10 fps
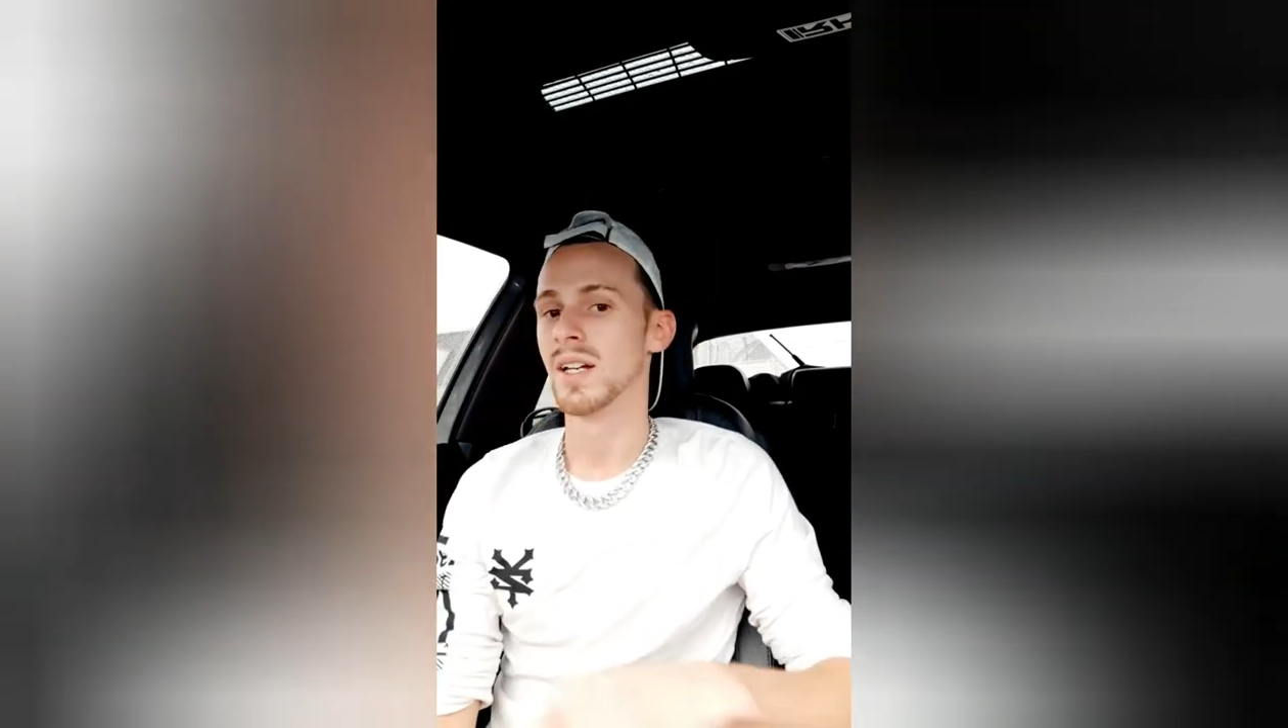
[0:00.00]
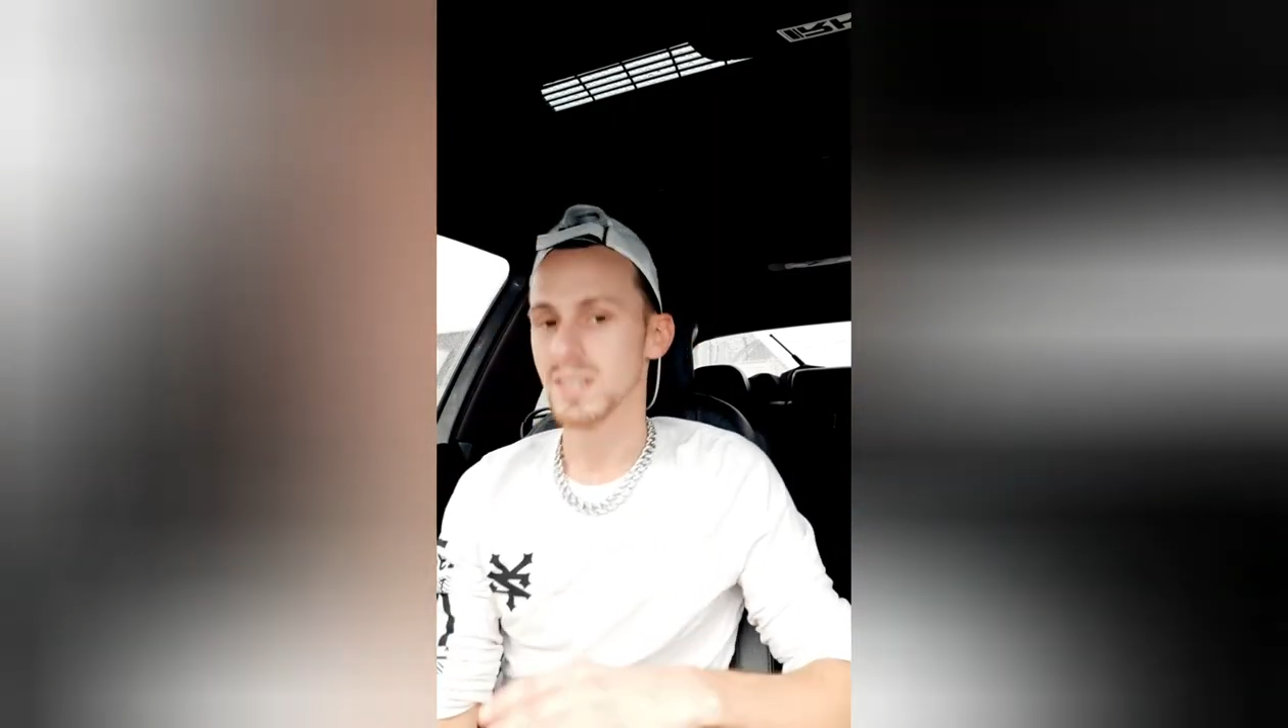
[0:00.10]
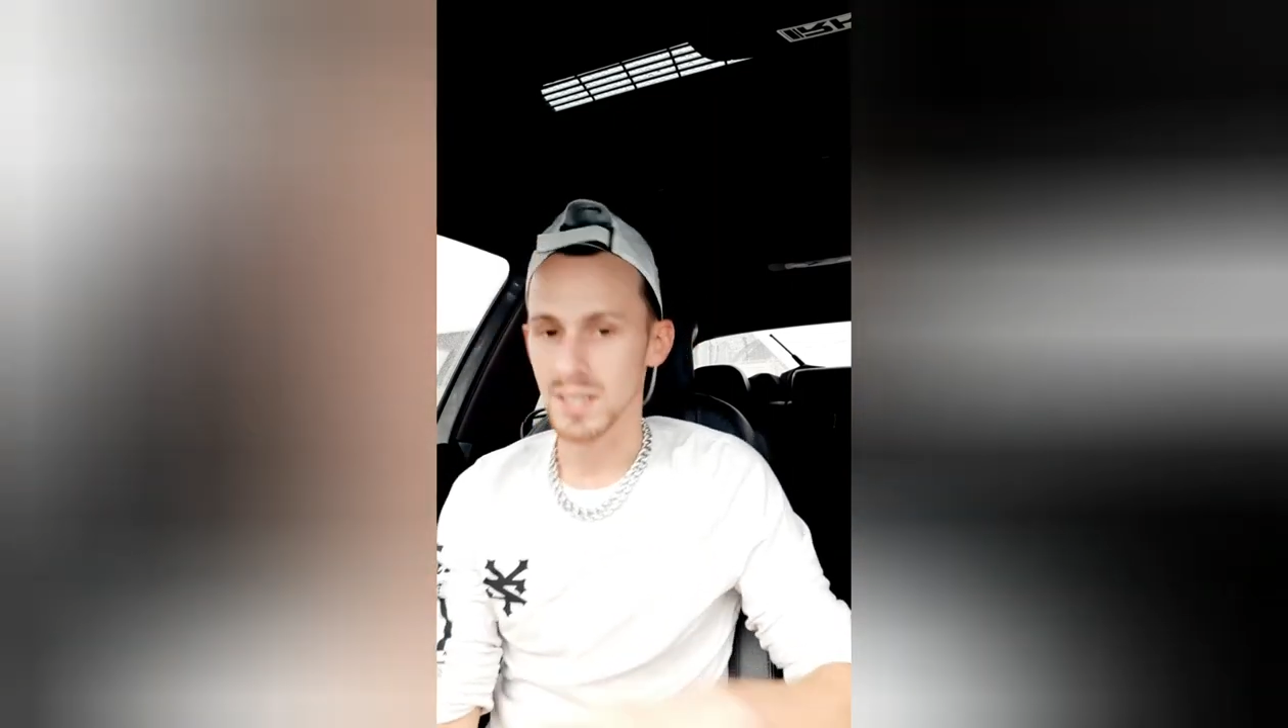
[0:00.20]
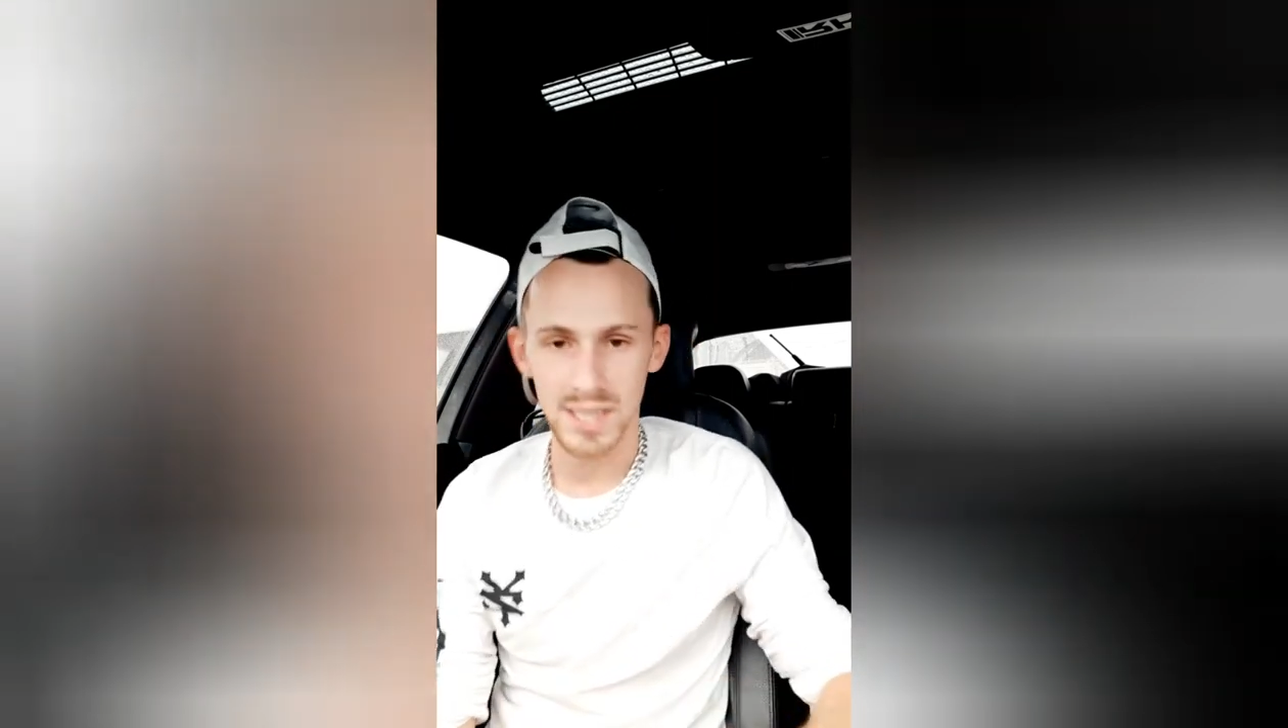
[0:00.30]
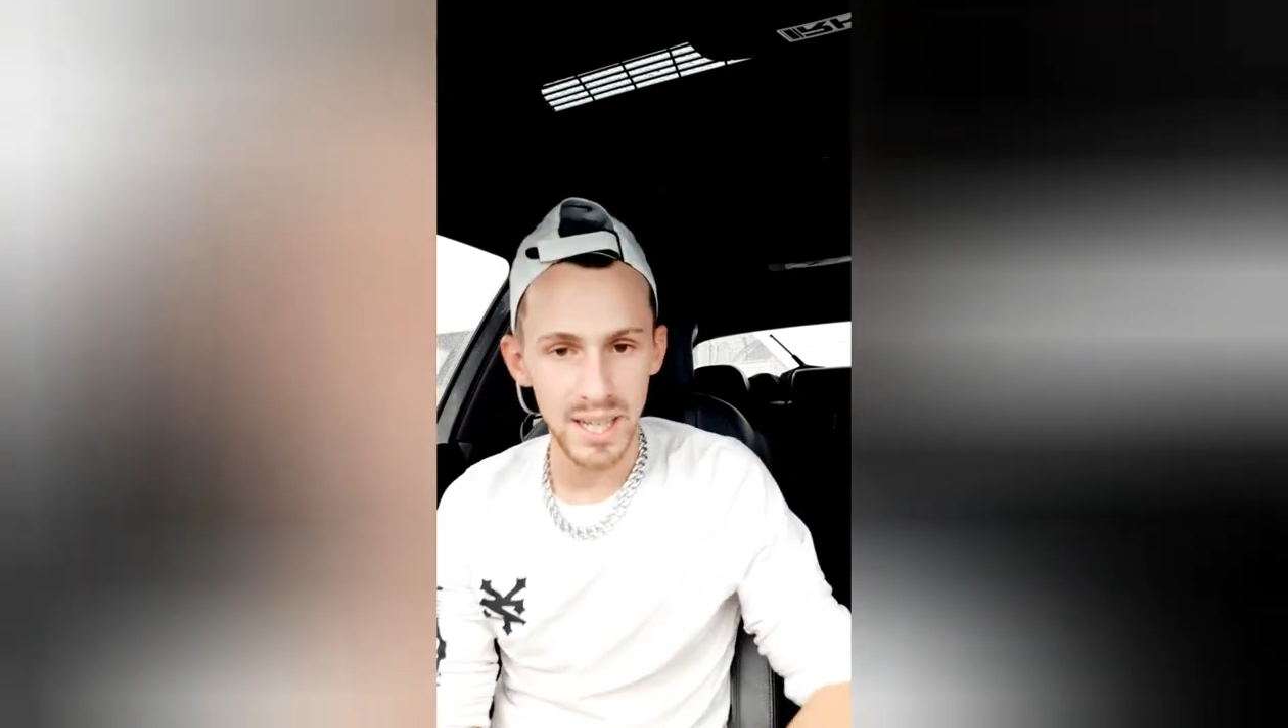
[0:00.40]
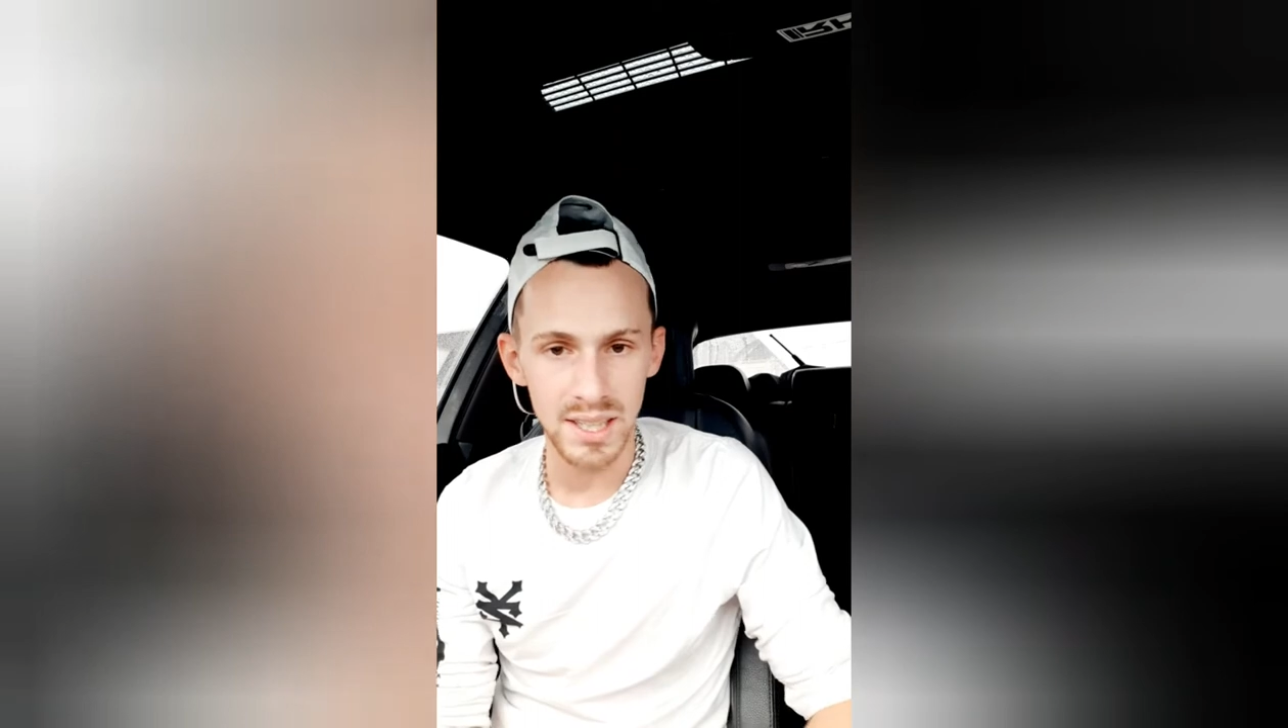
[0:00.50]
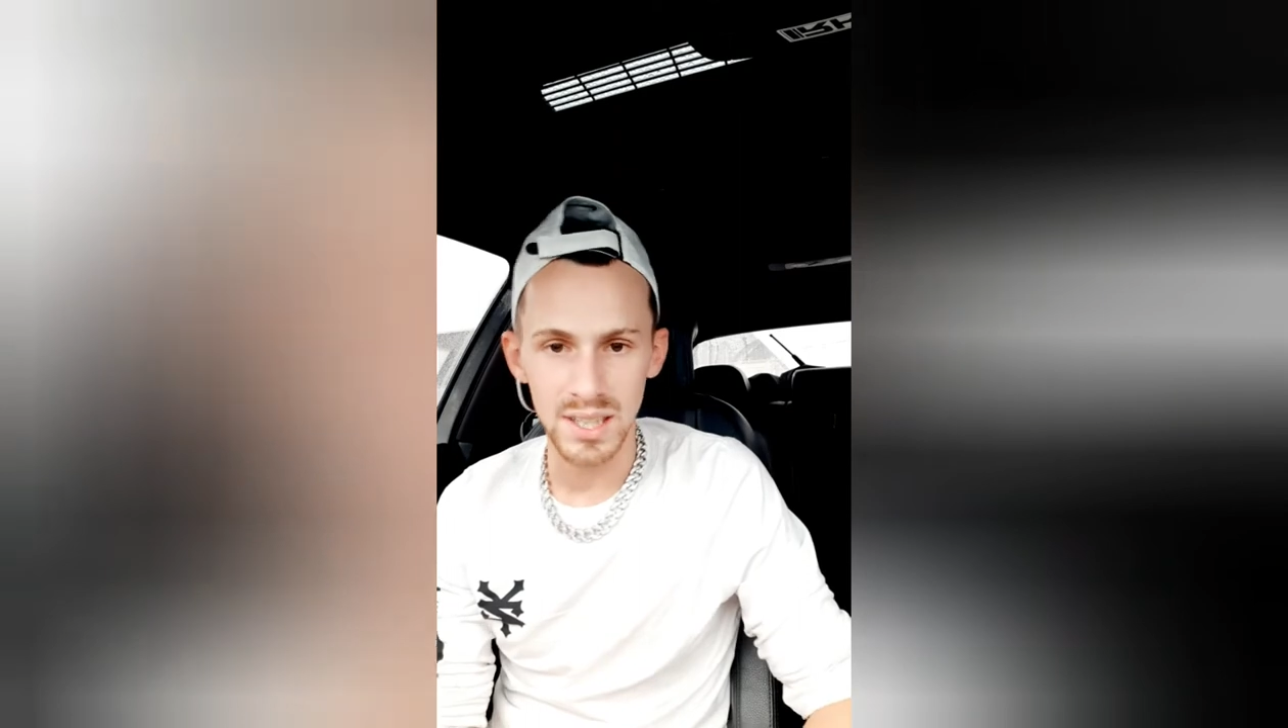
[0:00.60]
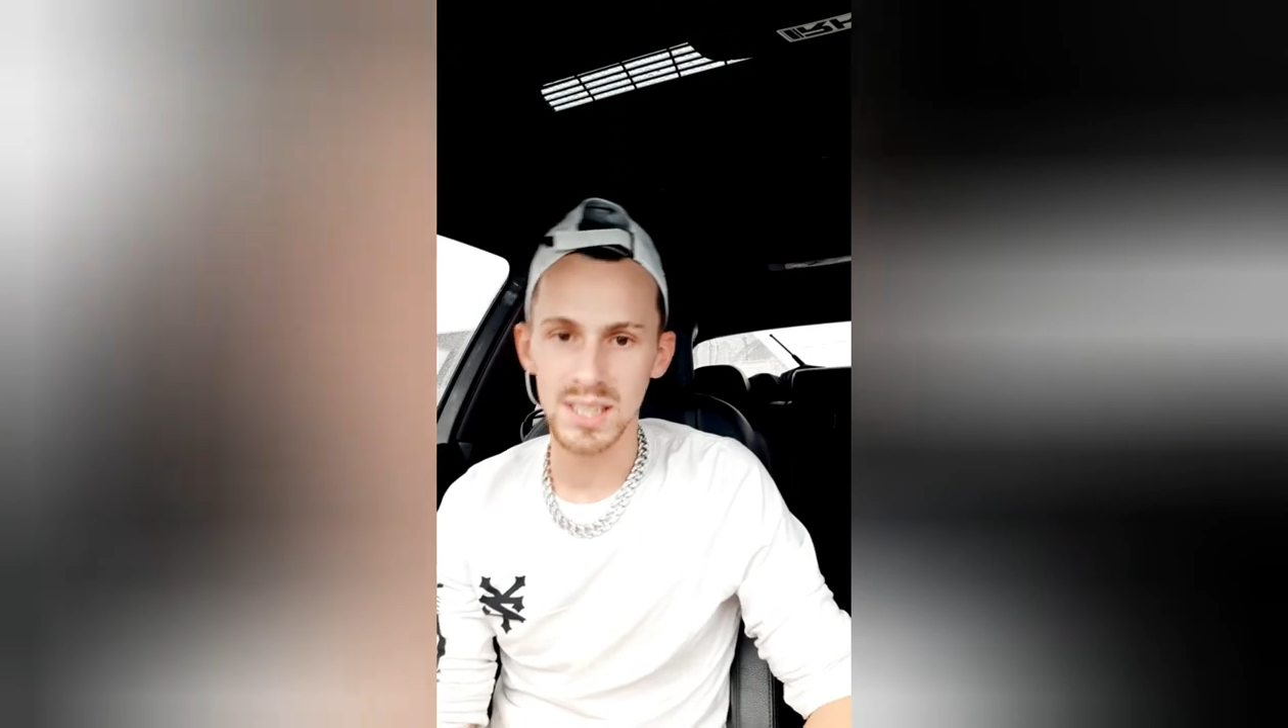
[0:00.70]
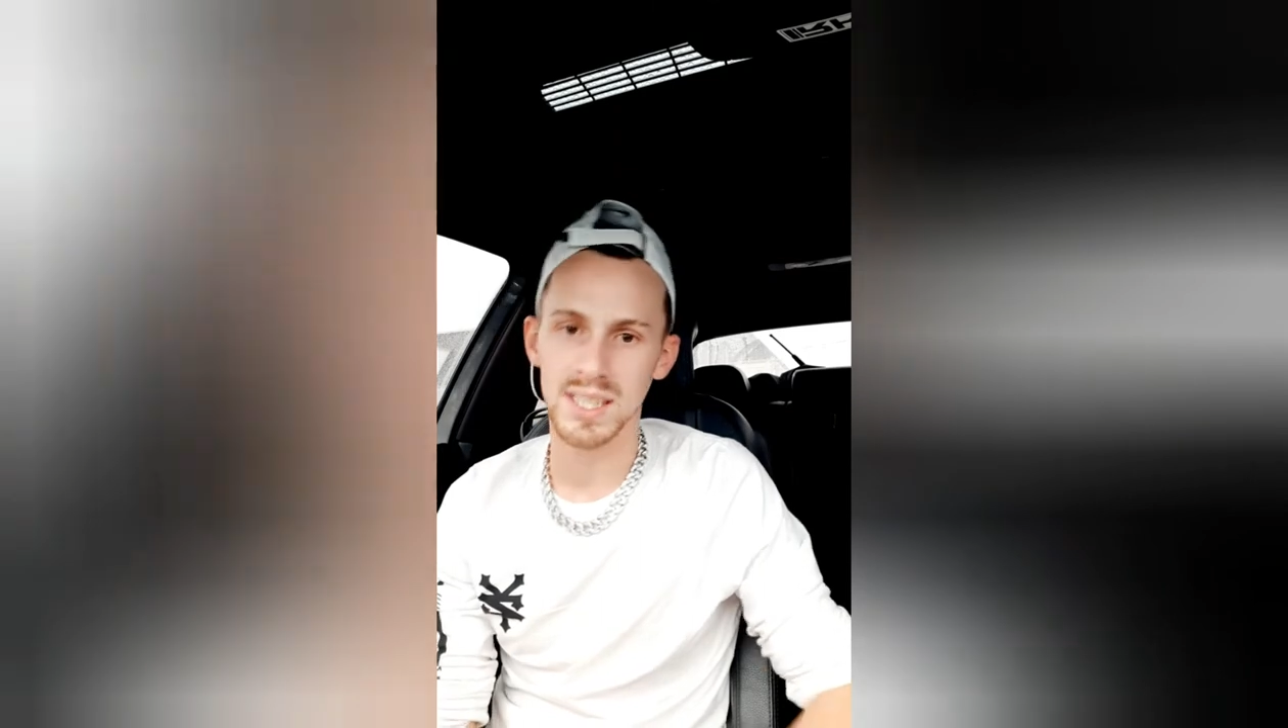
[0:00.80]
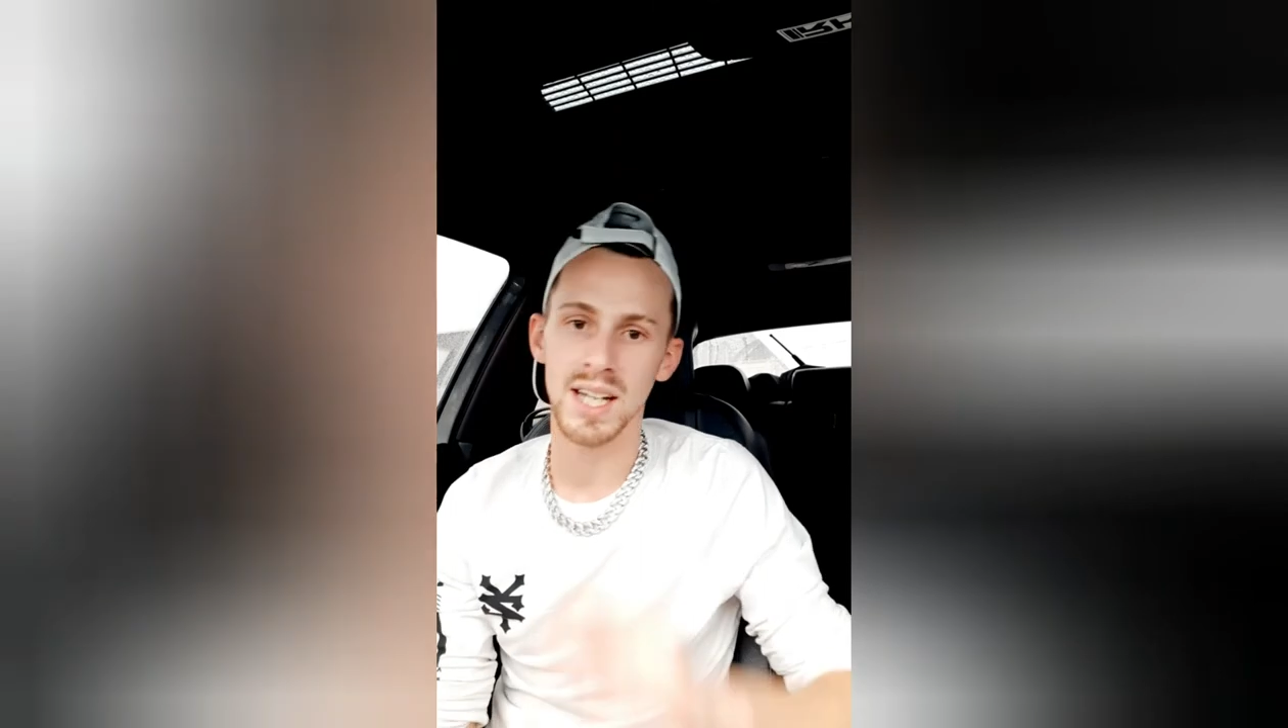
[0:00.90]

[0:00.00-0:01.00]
To say the least,